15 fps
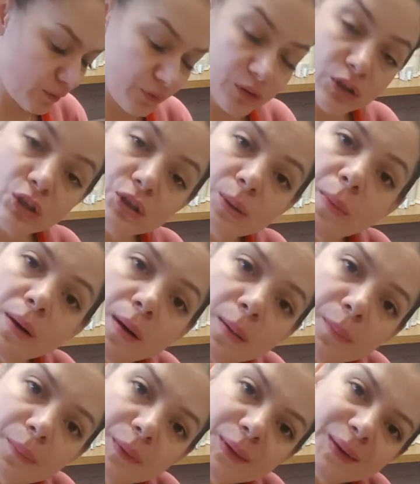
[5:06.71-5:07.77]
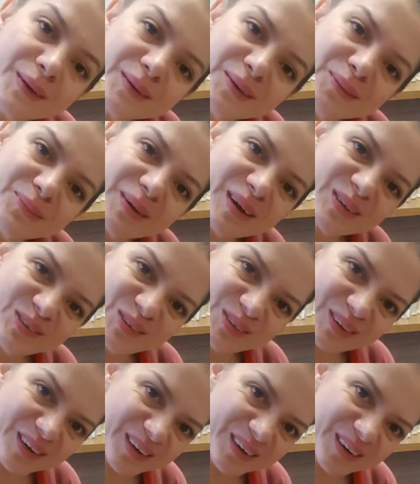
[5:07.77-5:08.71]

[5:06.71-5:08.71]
finish them up and I'll come back to you